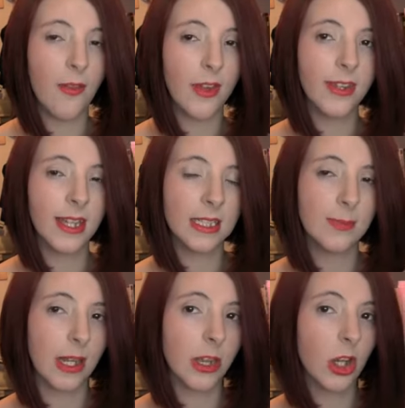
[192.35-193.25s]
and this
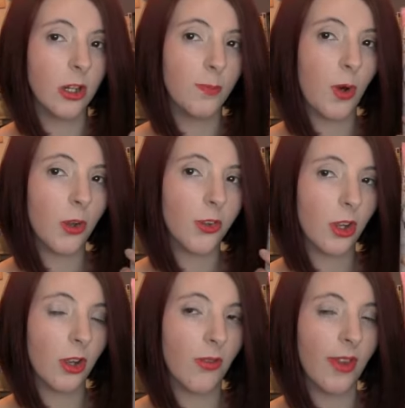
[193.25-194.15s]
is my third
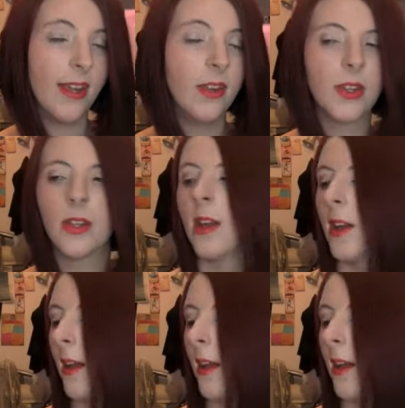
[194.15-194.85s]
bottle of this.